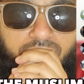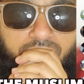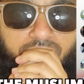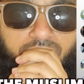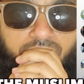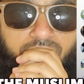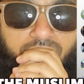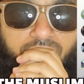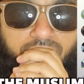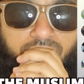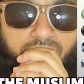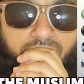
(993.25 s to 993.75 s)

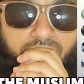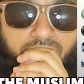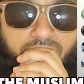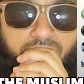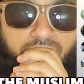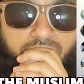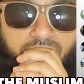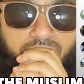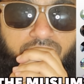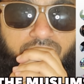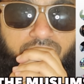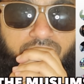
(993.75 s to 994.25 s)
What time
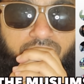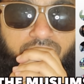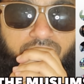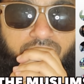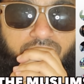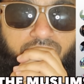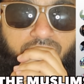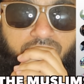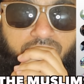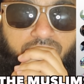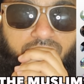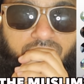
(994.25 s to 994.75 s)
was it?
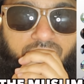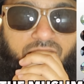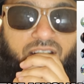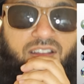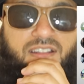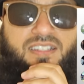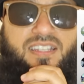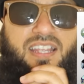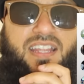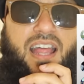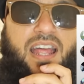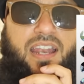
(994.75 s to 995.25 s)

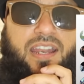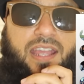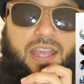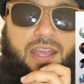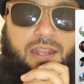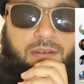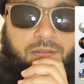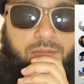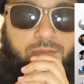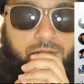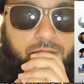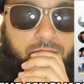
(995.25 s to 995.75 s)
Say that
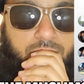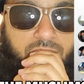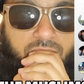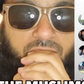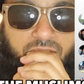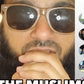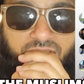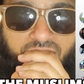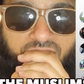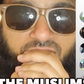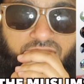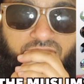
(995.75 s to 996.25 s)
again?
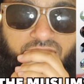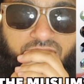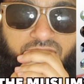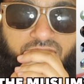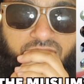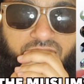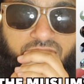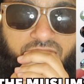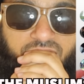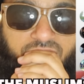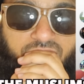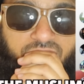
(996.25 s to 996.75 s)

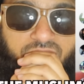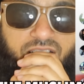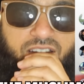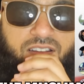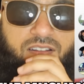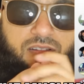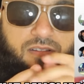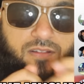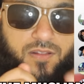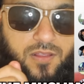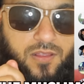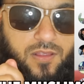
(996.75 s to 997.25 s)
When
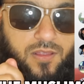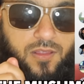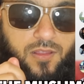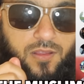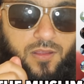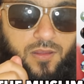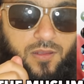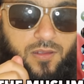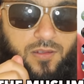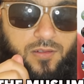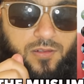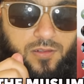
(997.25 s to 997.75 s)
was the
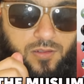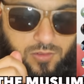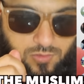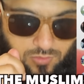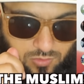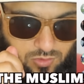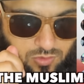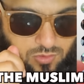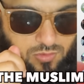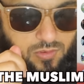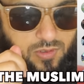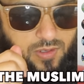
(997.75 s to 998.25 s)
game?
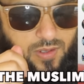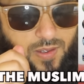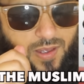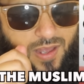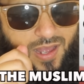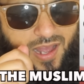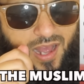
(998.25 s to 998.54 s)
Can you say the